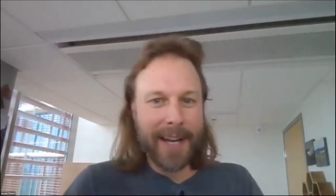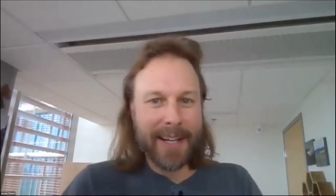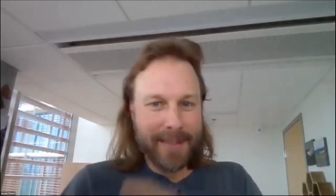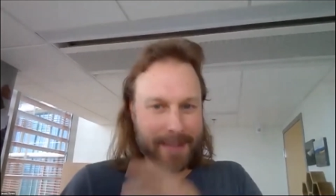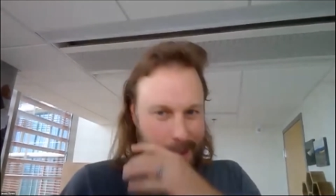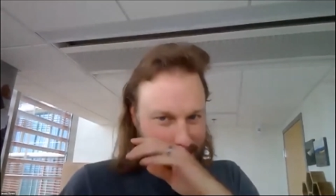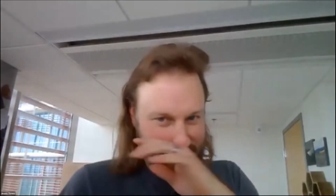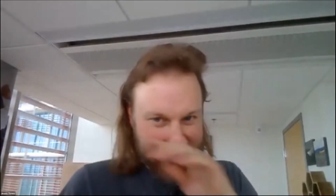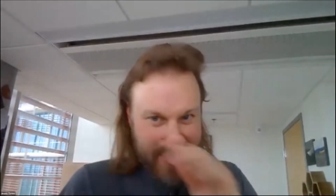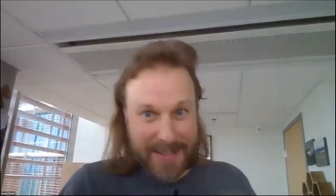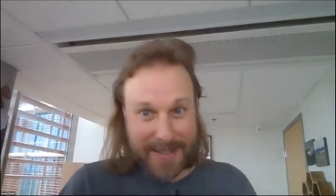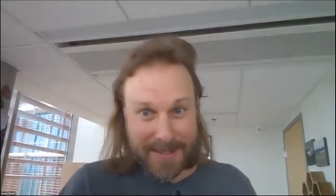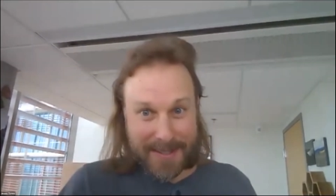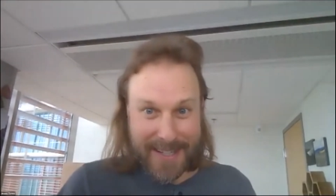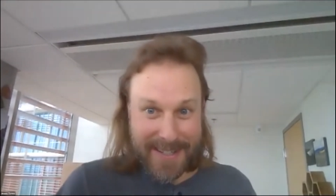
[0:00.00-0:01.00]
And it's like, well,
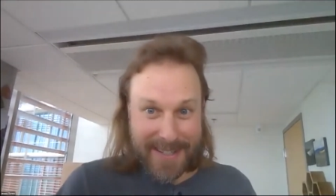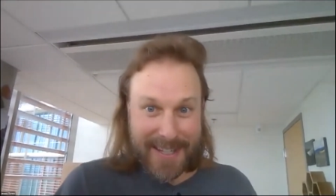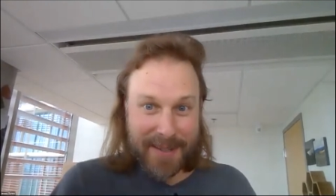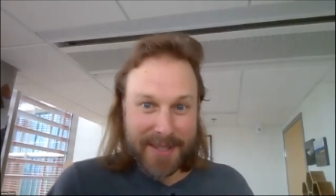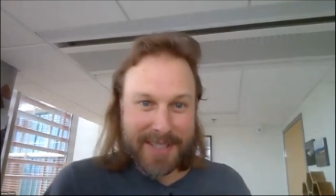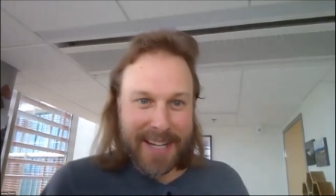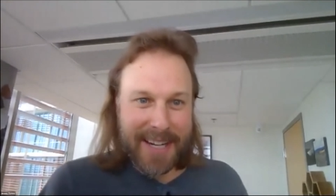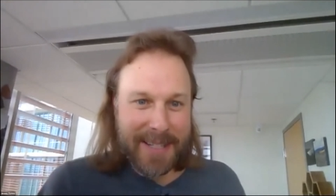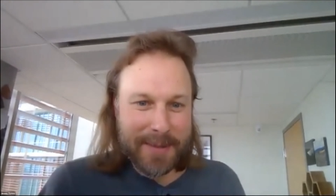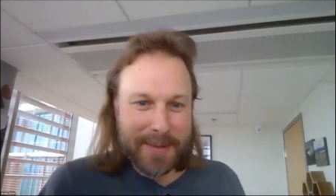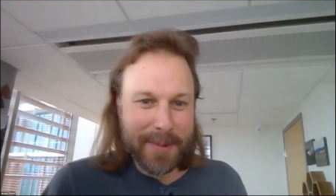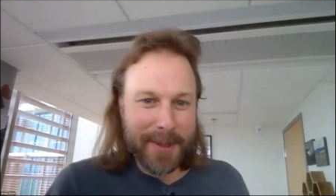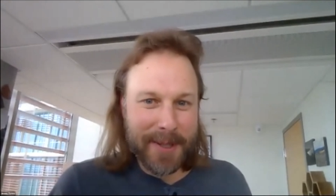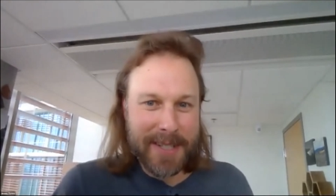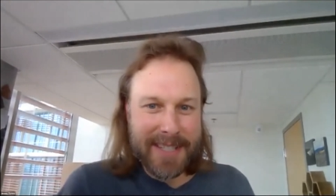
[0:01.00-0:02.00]
that's how science
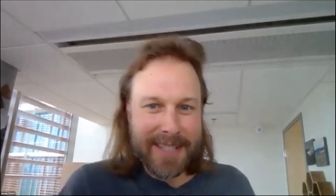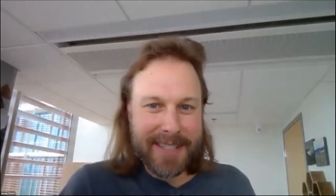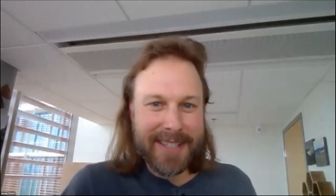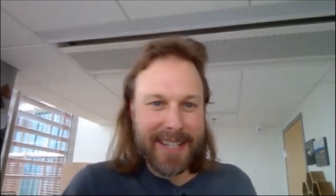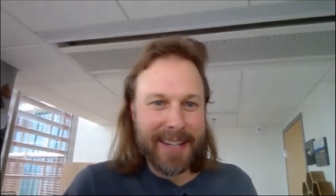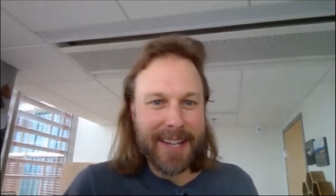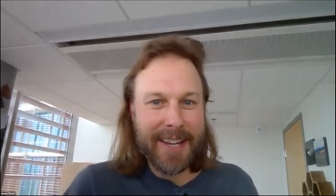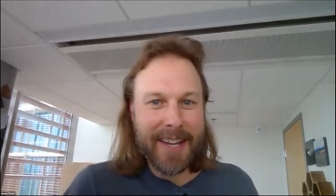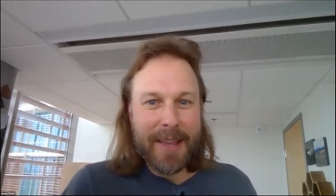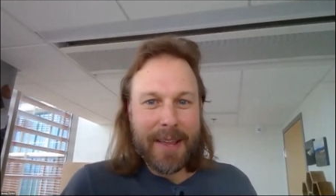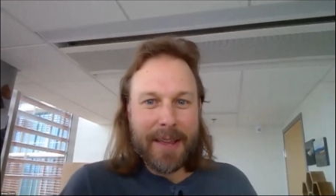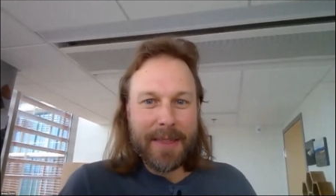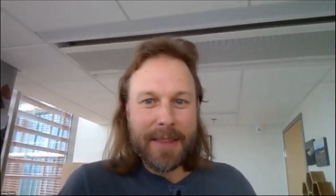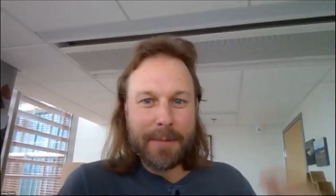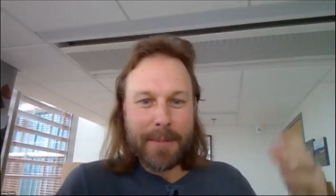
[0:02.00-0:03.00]
works, is that
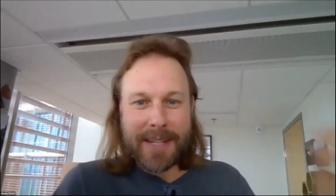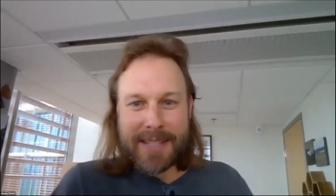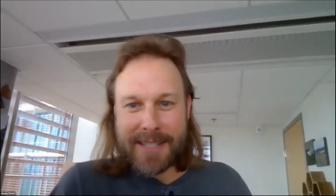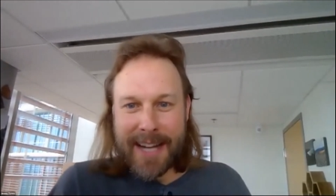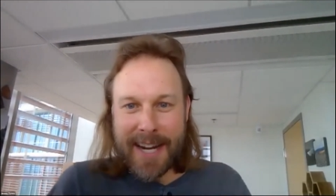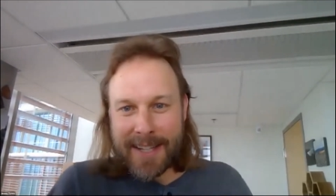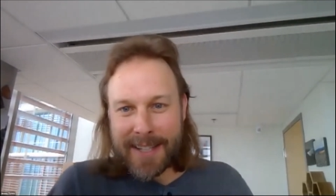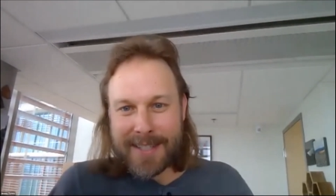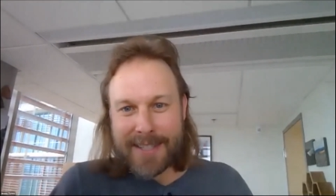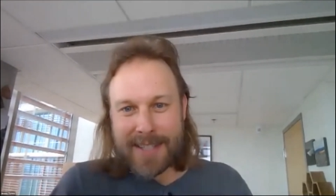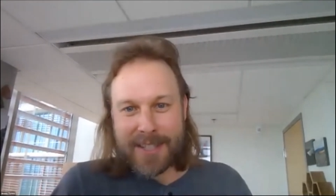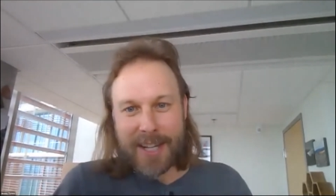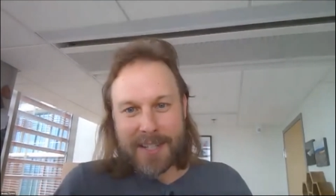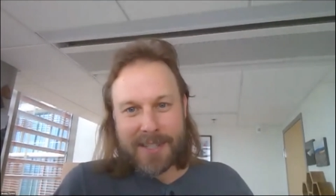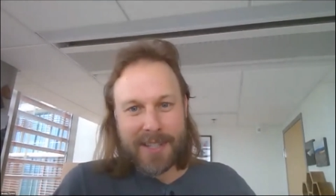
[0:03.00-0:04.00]
the best data
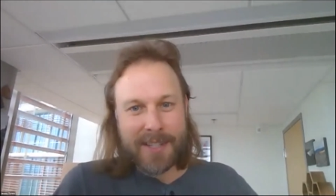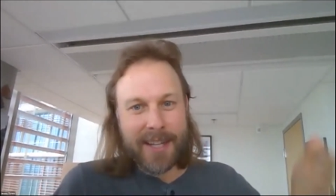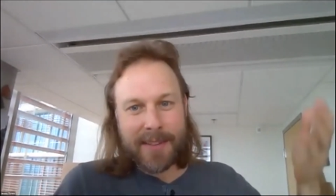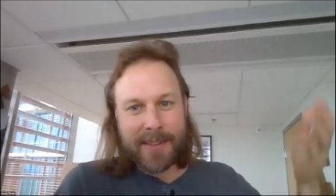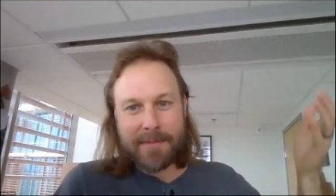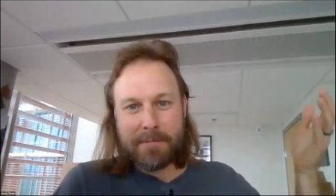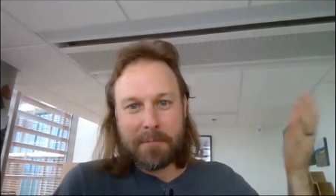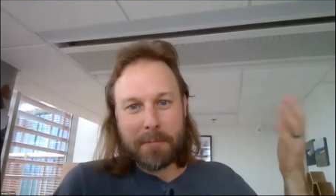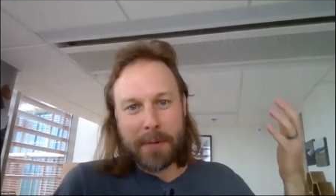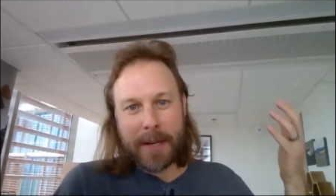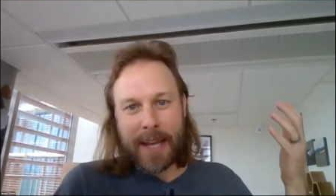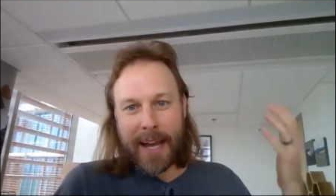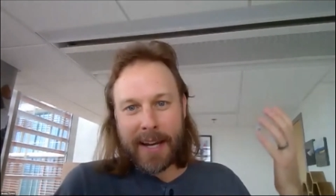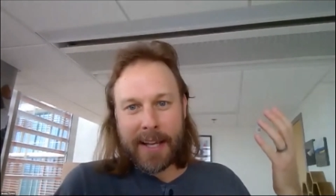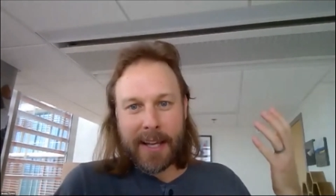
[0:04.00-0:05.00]
suggested that
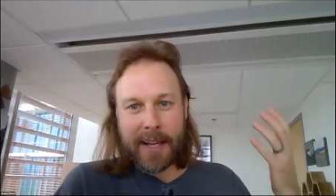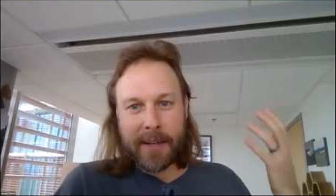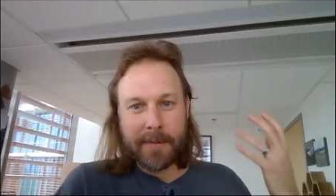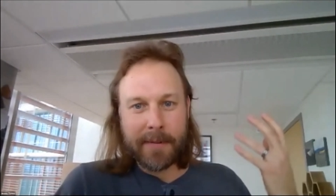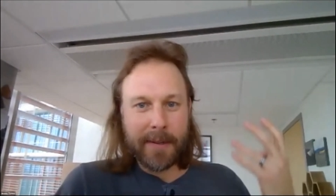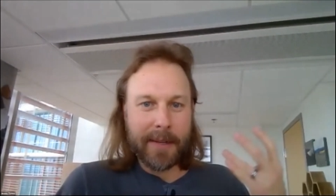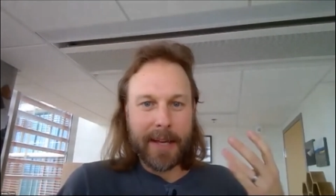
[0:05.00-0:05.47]
we had a